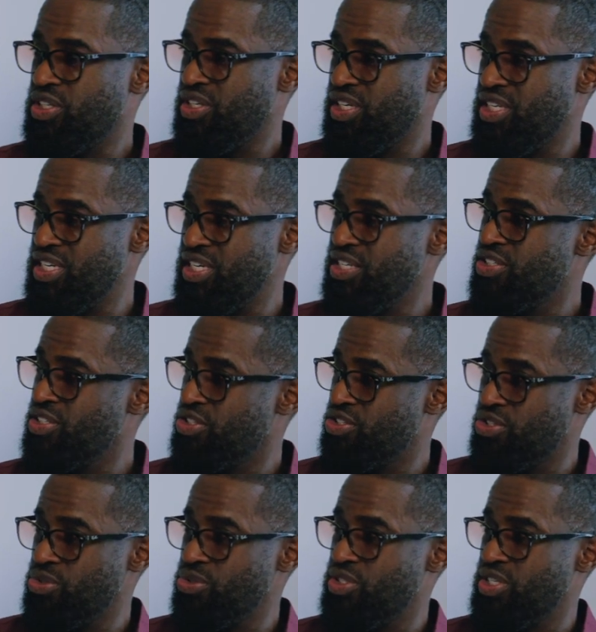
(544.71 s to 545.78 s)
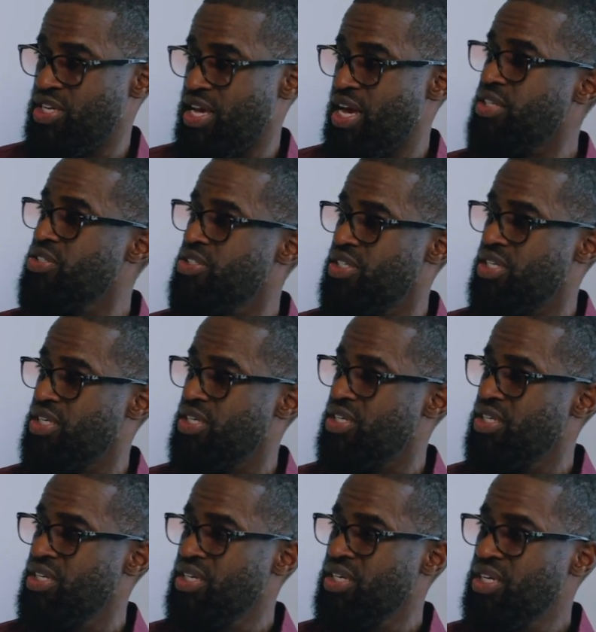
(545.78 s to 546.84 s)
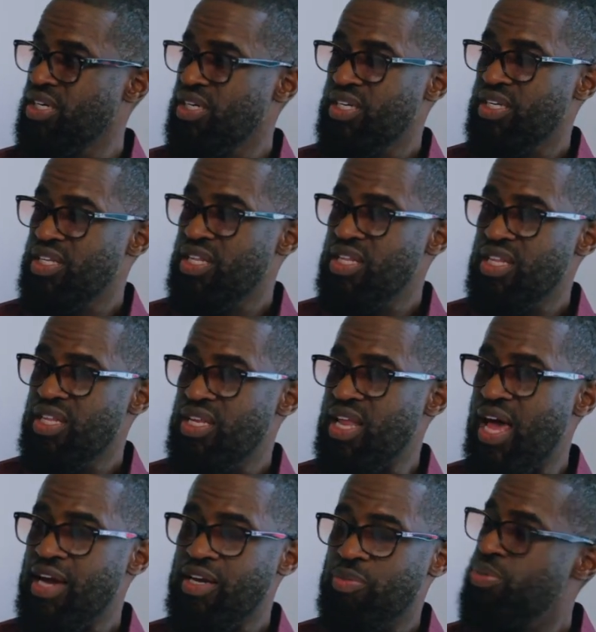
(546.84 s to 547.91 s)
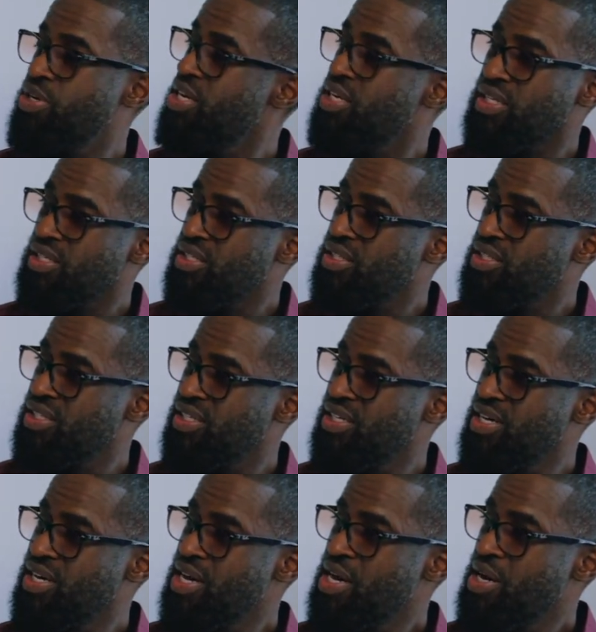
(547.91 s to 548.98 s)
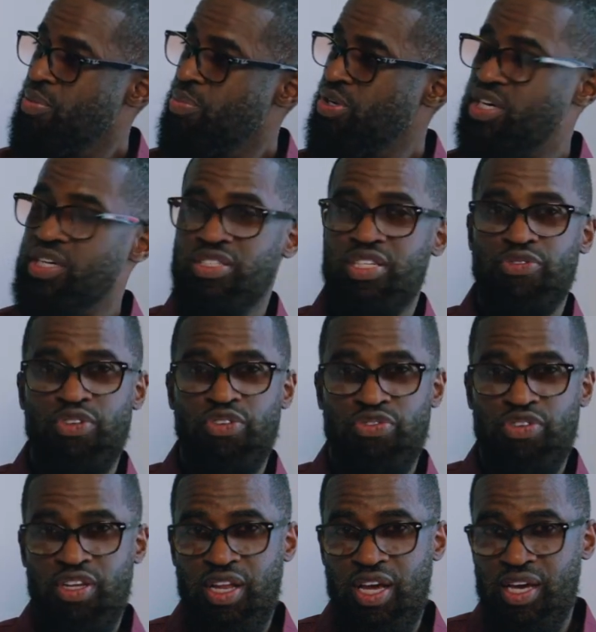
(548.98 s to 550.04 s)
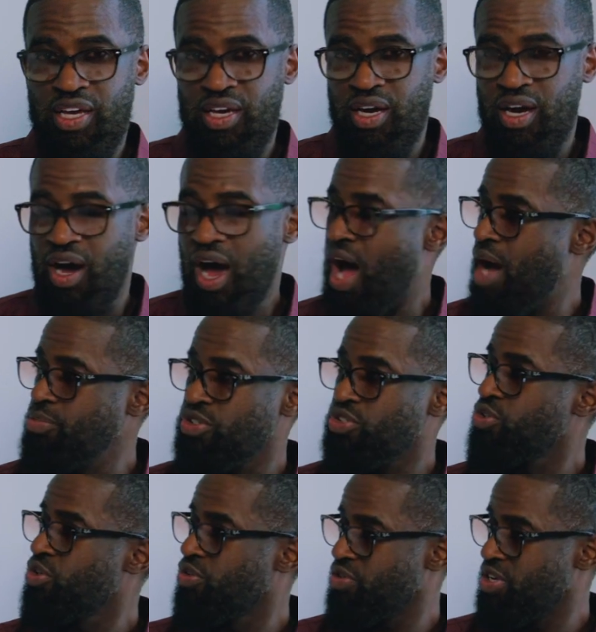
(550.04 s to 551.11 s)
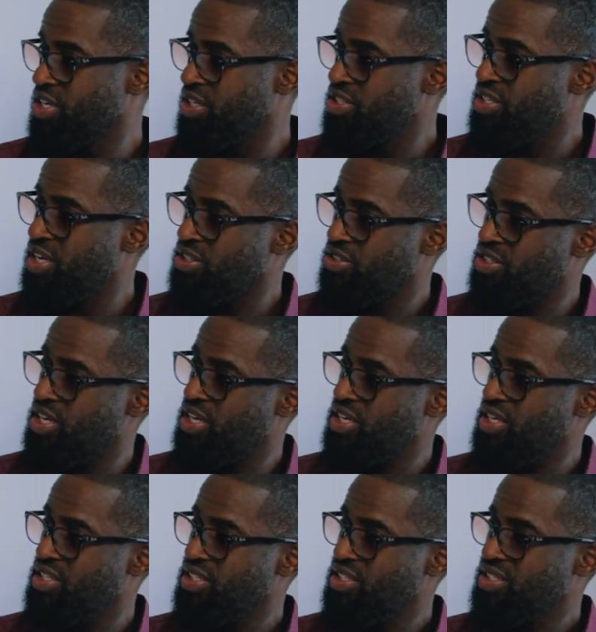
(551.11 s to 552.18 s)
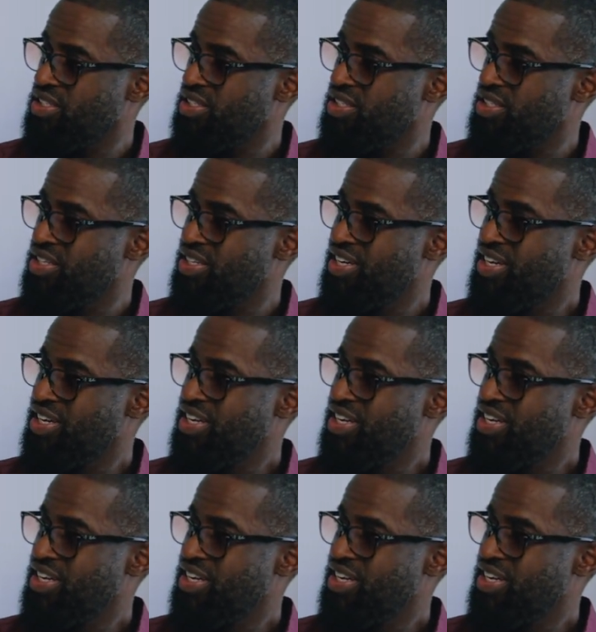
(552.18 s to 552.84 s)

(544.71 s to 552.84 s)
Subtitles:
leads into the next thing, not competing. Because if you feel like, I'm just going to rent it to Section 8,